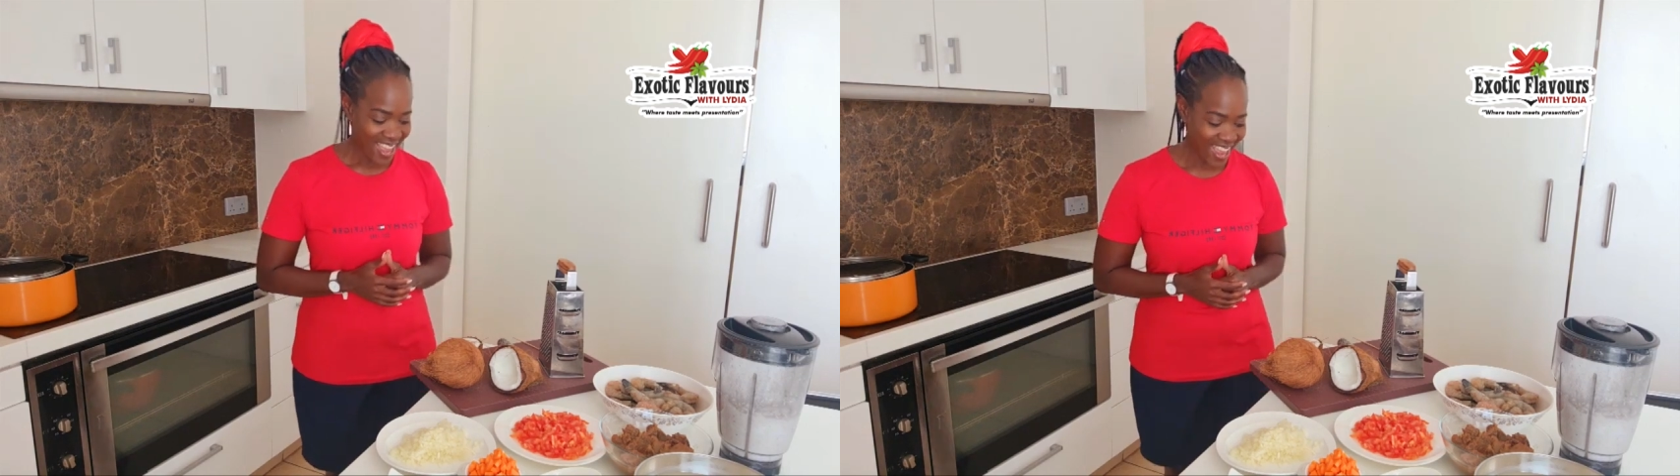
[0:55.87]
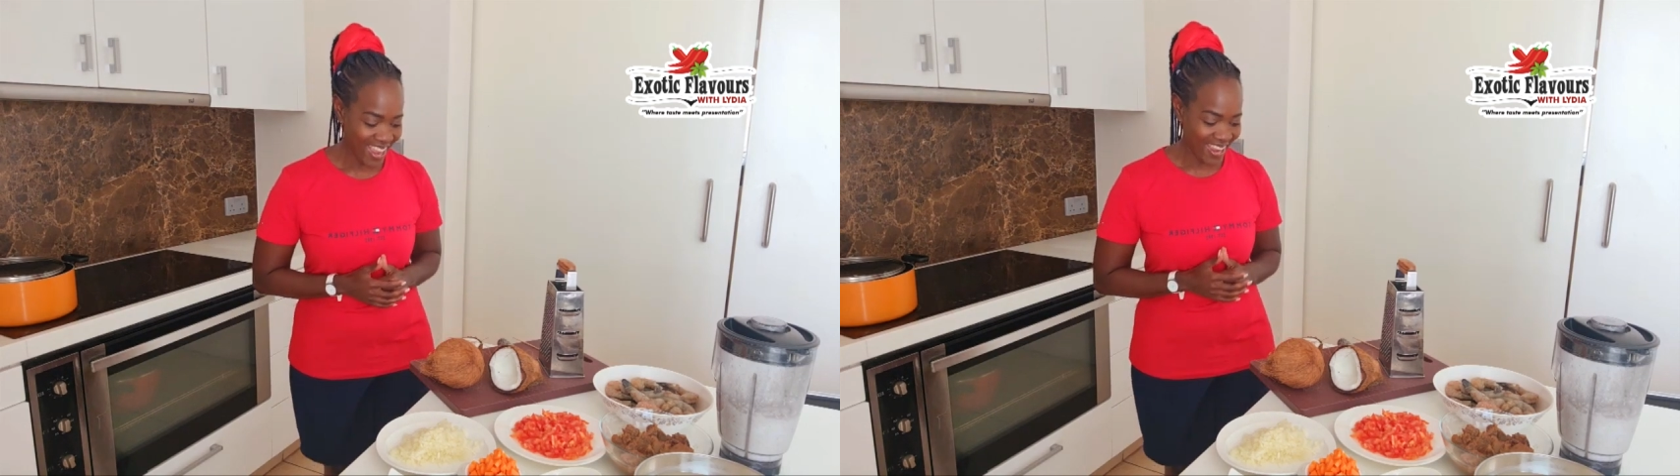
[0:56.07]

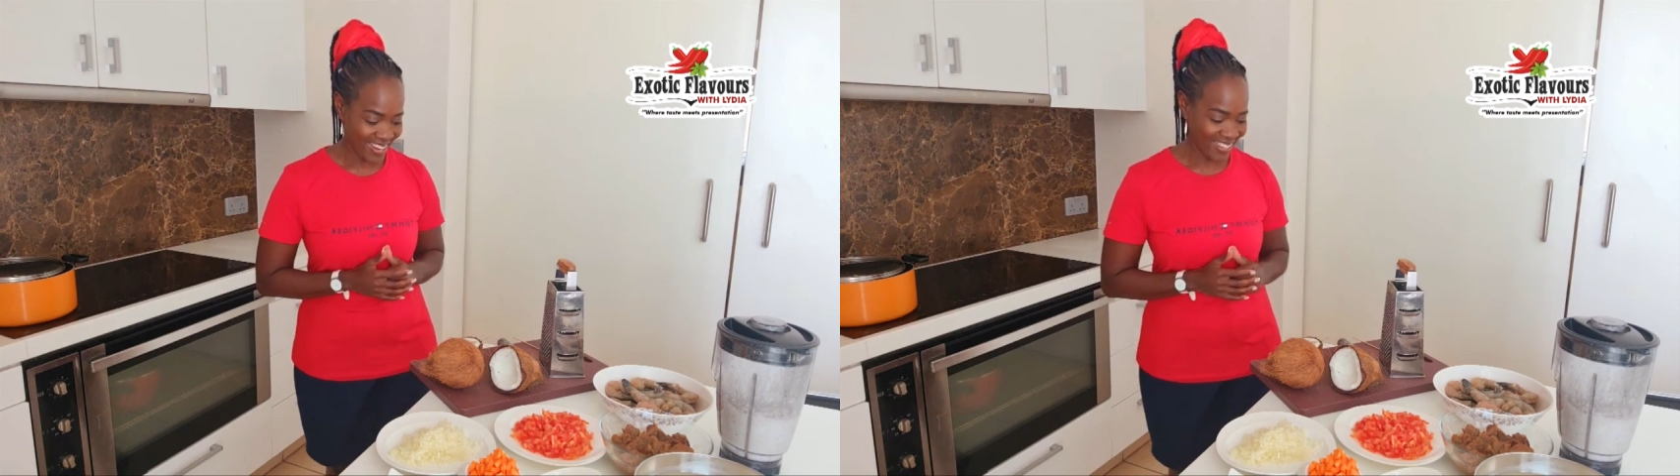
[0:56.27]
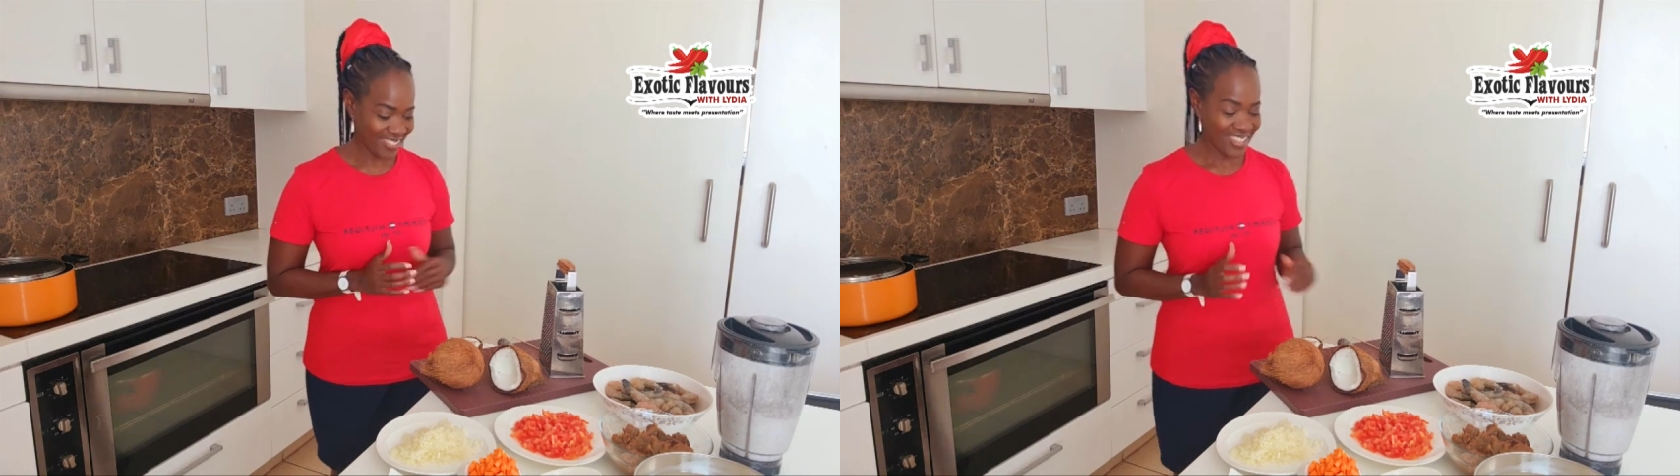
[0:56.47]

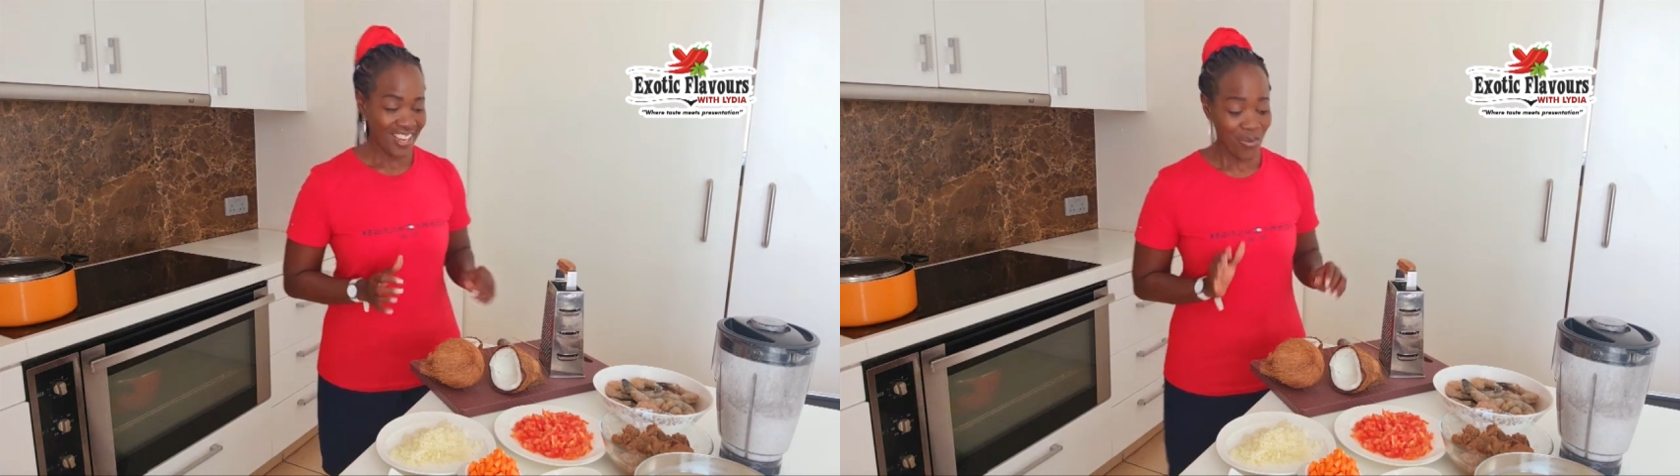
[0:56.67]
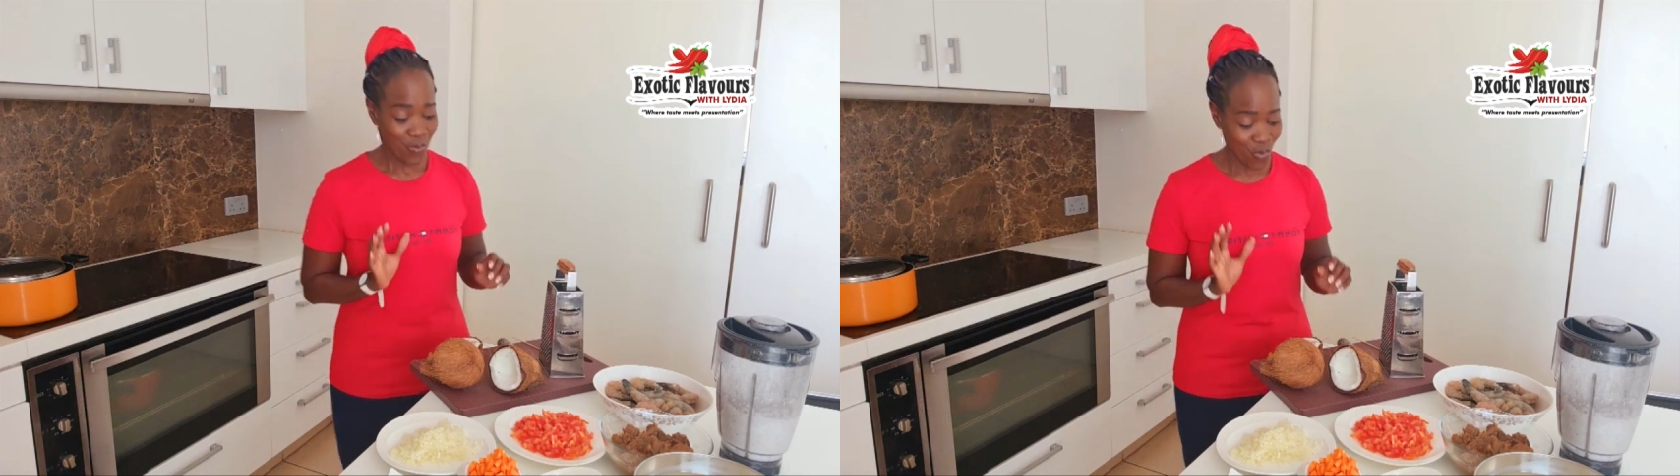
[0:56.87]
And
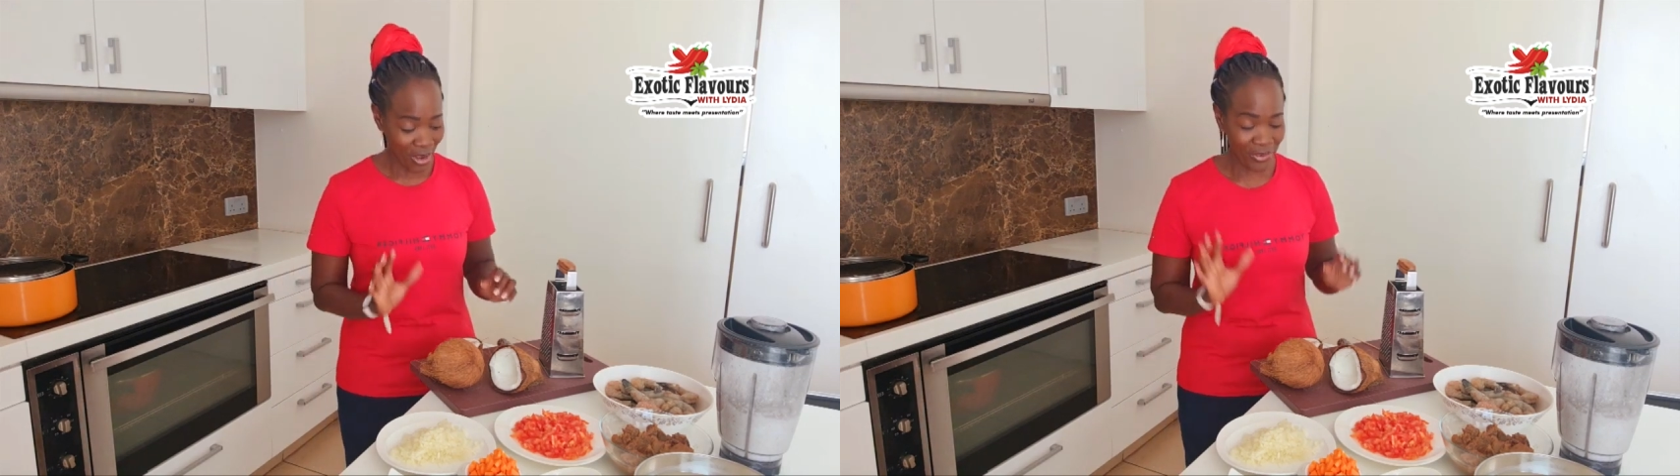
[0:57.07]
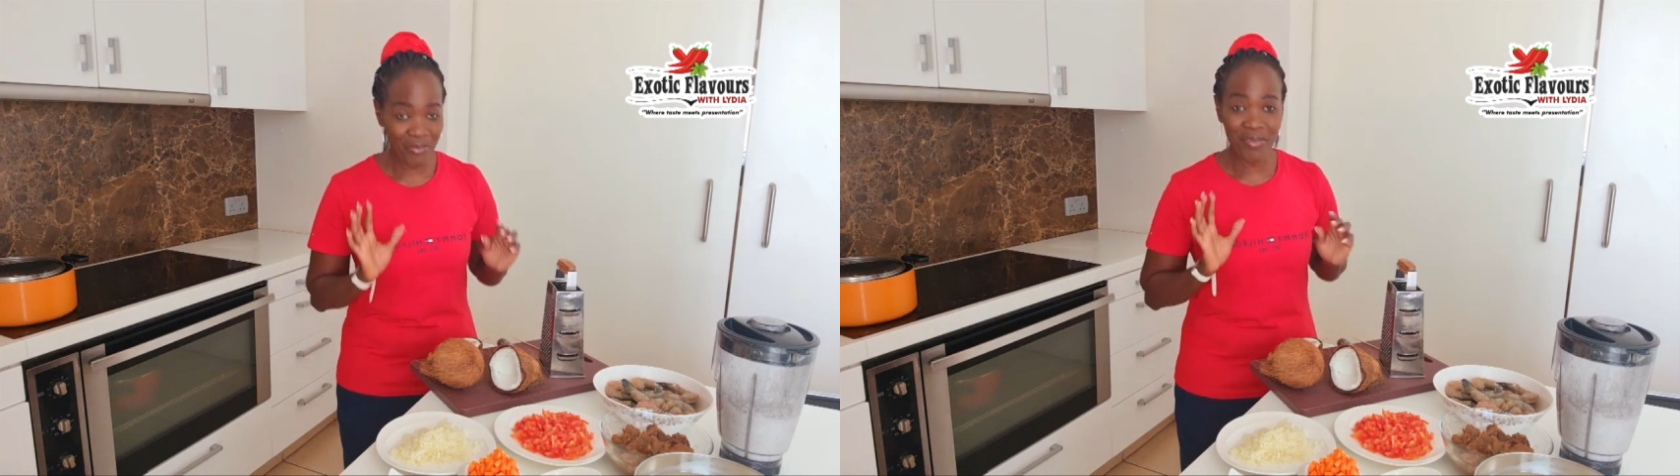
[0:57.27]

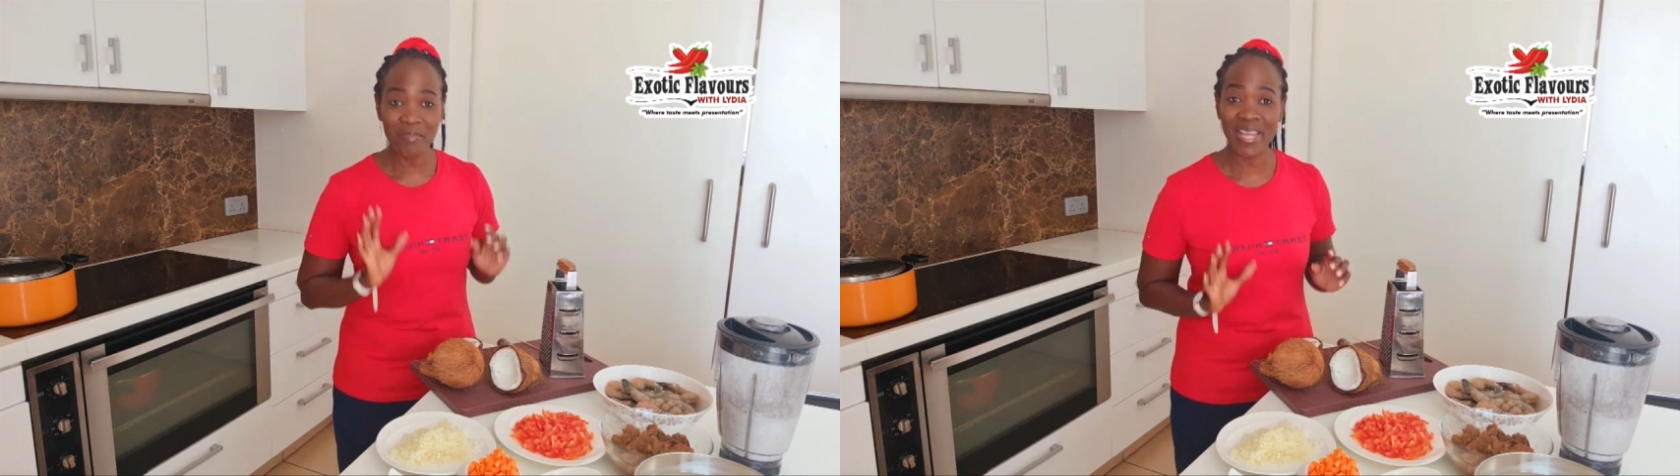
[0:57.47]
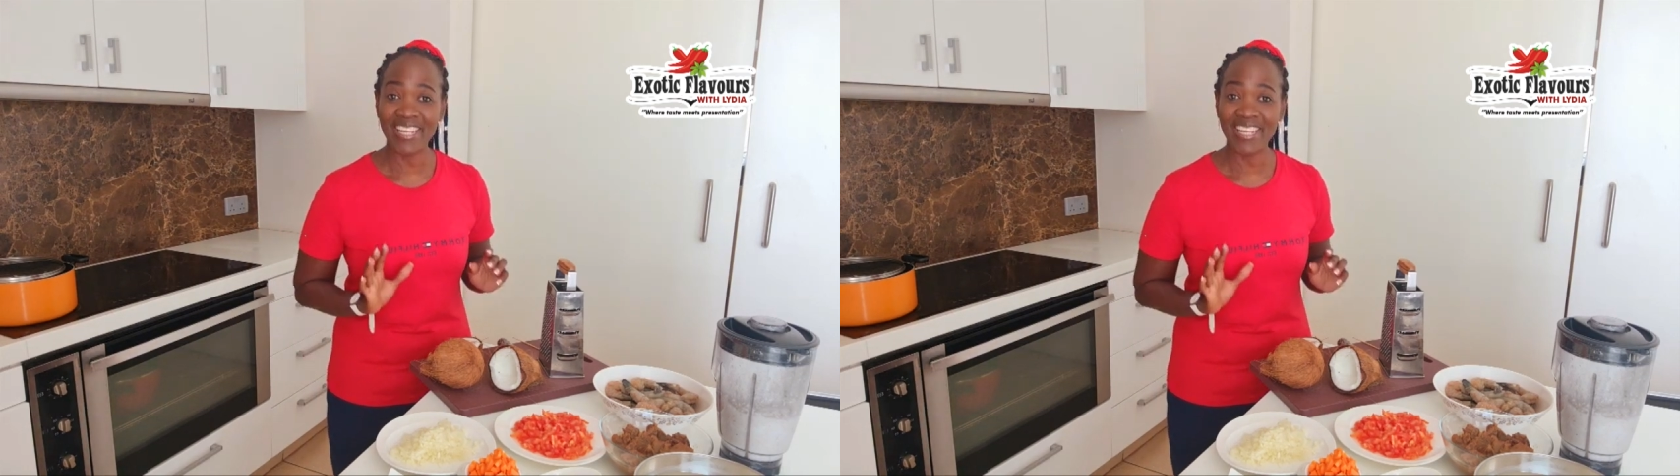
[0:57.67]
one of the main